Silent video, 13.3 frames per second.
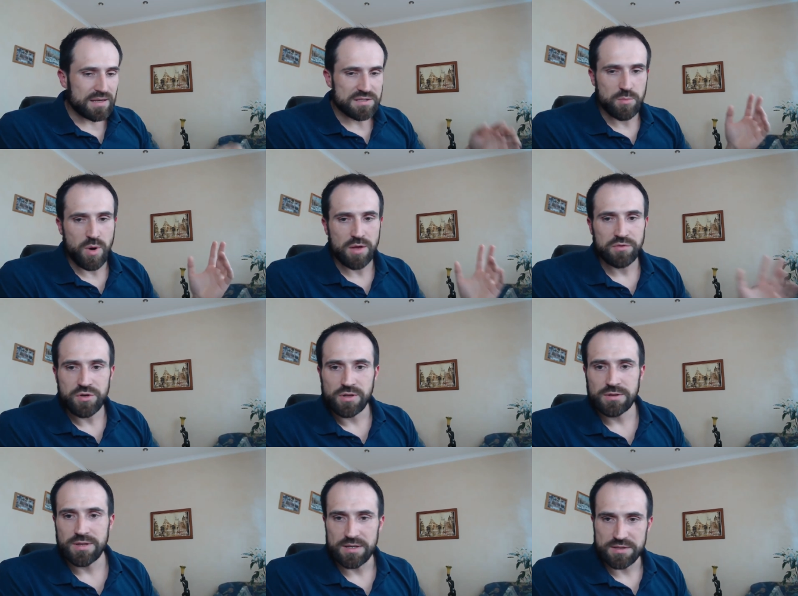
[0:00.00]
some
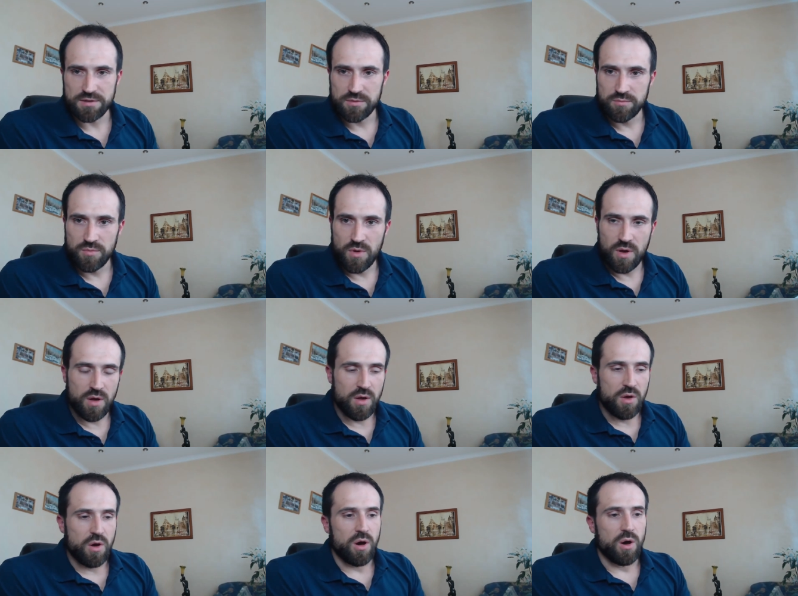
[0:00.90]
unreal task,
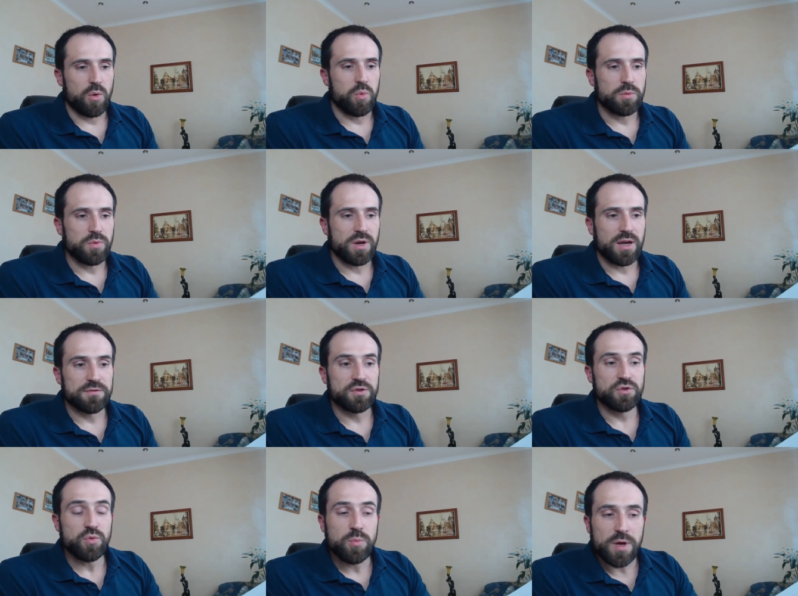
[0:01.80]
uh, when we
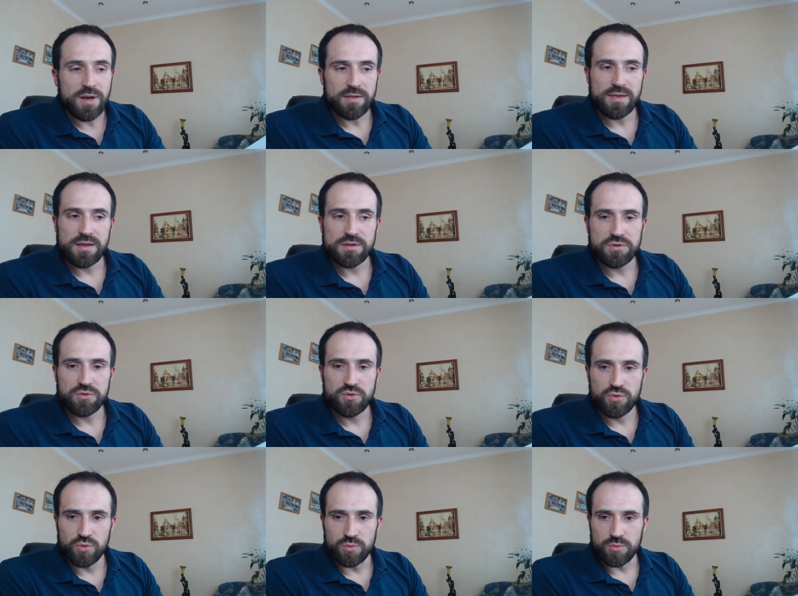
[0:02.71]
have too many things to
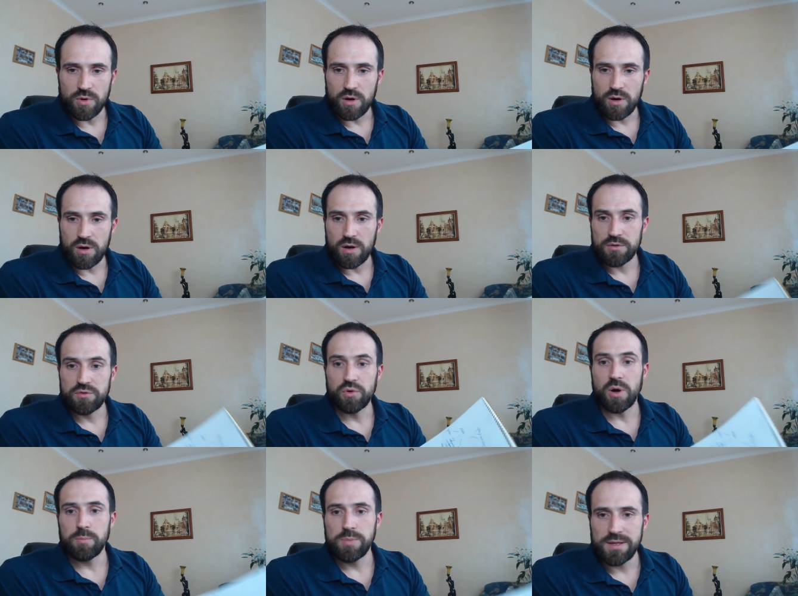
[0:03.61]
do uh, to
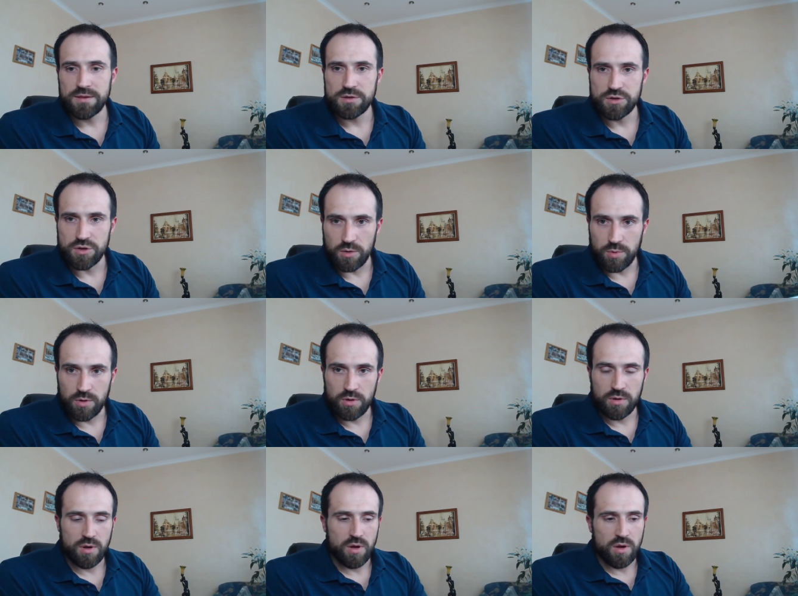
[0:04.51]
complete the job,
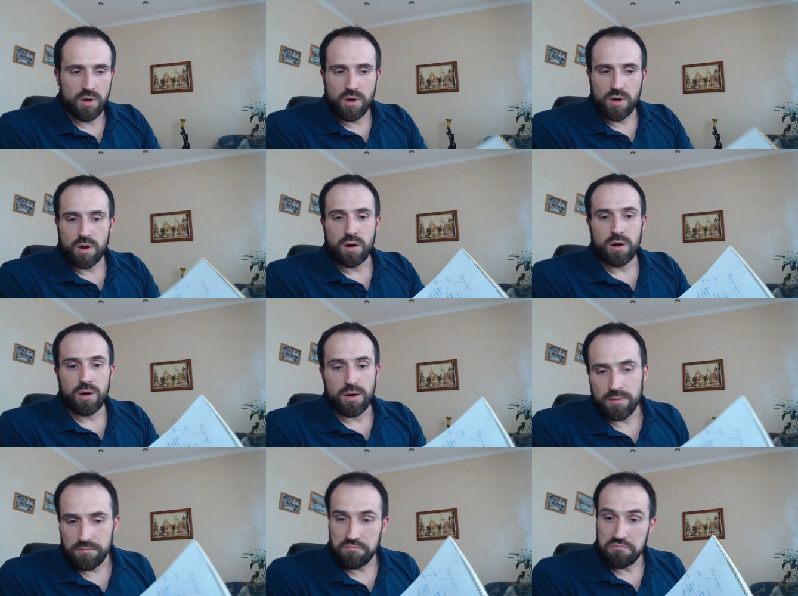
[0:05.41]

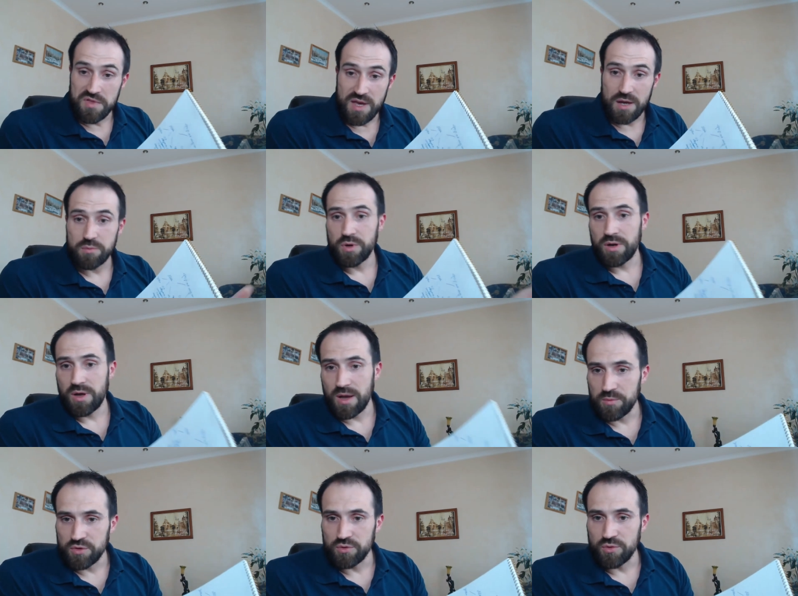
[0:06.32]
uh, then we
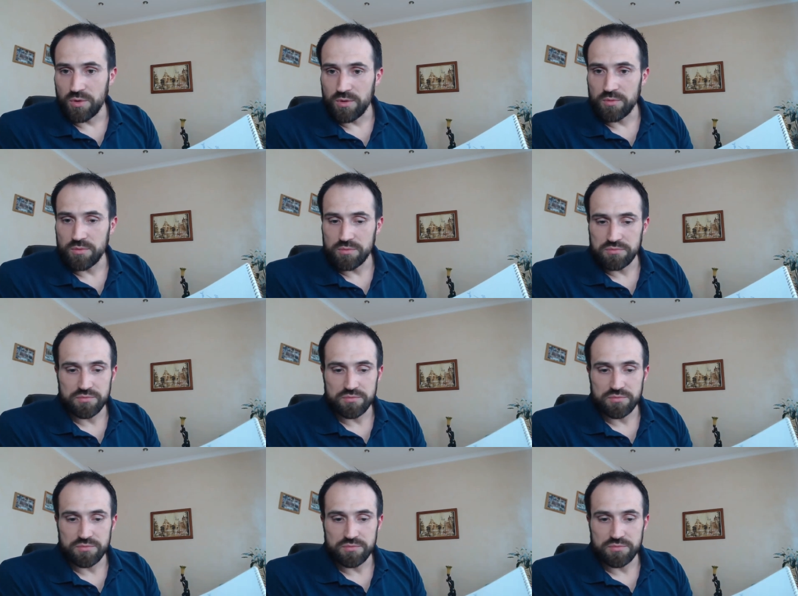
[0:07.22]
came to